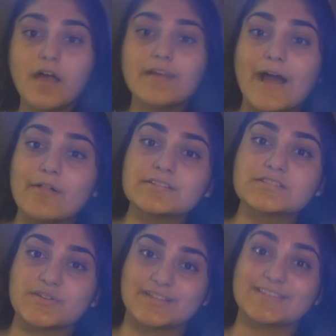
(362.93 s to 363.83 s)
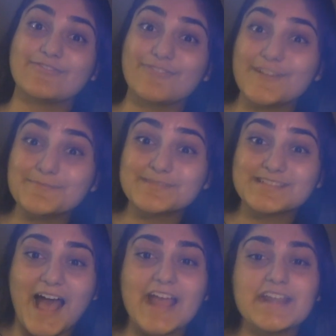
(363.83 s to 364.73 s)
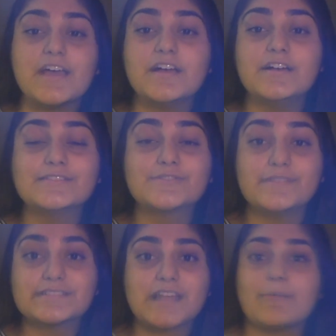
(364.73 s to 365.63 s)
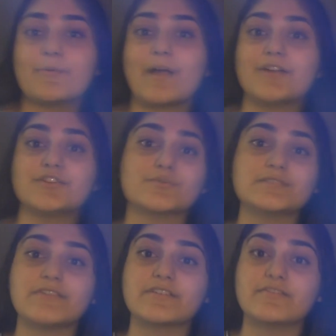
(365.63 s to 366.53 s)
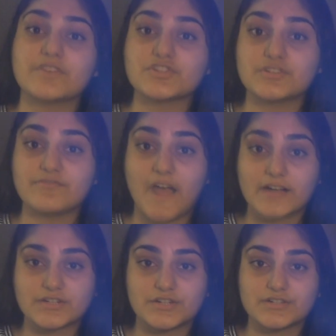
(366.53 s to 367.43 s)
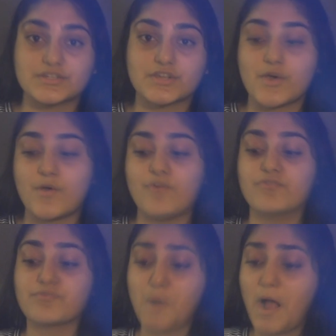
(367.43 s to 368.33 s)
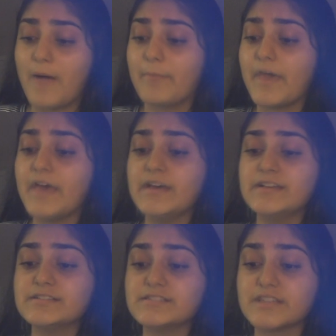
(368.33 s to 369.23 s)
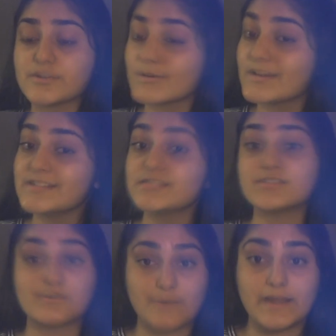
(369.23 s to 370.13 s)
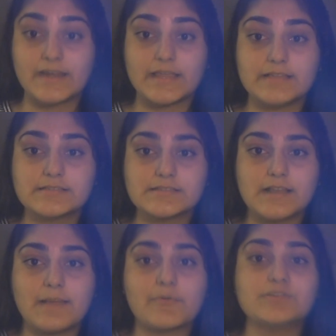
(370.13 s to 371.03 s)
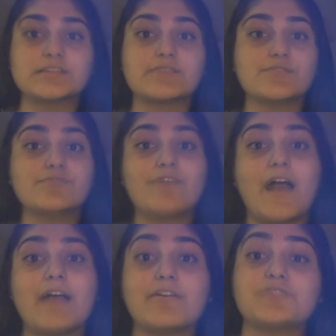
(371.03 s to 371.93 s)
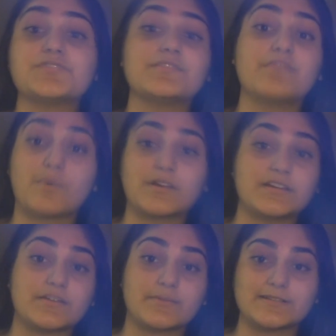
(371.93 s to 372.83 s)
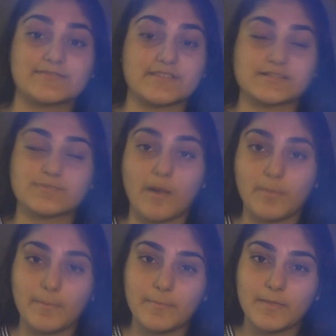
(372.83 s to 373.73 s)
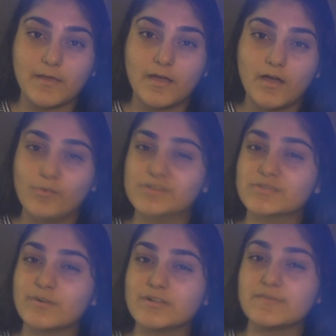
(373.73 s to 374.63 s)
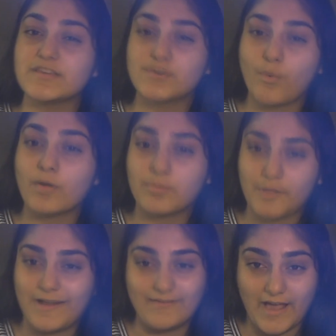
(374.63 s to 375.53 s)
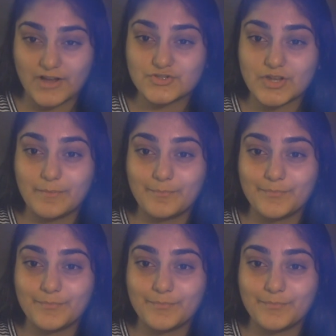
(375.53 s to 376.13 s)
Now let's look at the flip side. So this time around, you're going to have a conversion factor to go from degrees to radians, and I'm going to give you 540 degrees for this problem. What's going to be your plan of action?